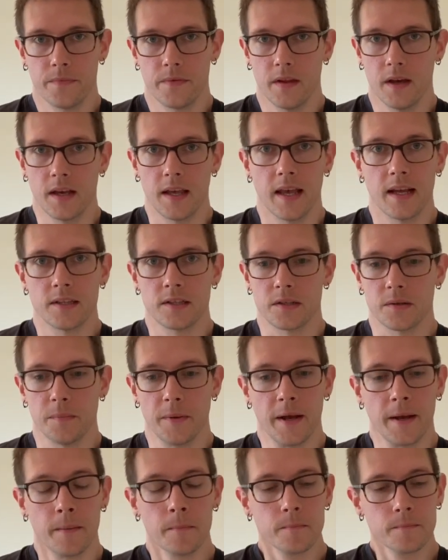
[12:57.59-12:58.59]
against
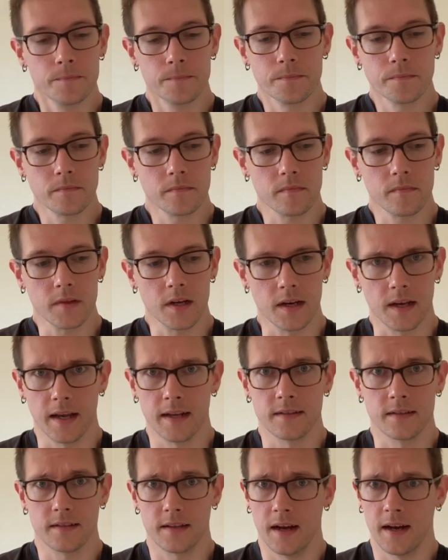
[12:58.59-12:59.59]
me,
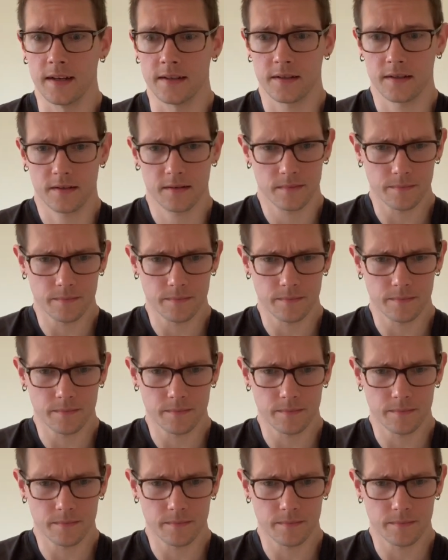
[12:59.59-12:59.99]
against us,